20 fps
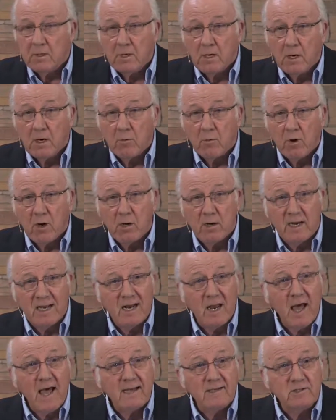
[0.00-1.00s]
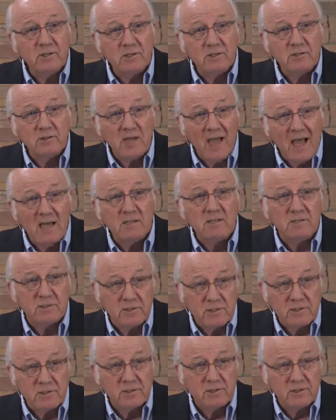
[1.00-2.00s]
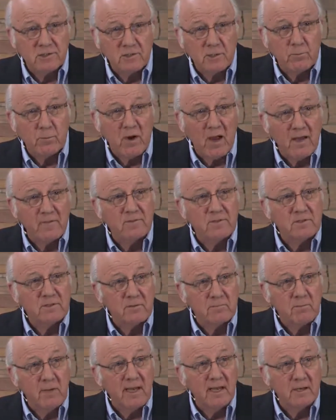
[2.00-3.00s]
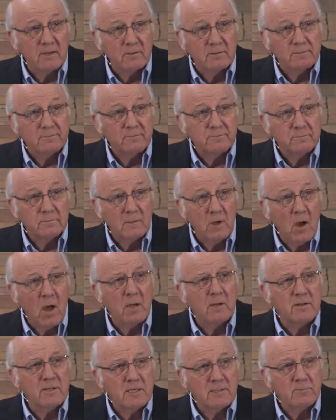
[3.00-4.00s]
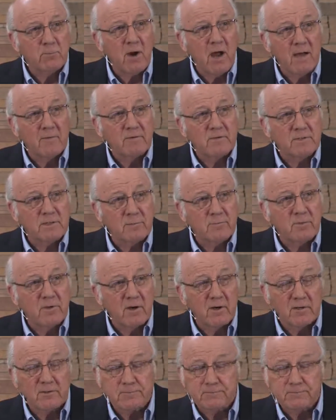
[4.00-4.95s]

where Elijah challenges the prophets of Baal, all of these prophets up there.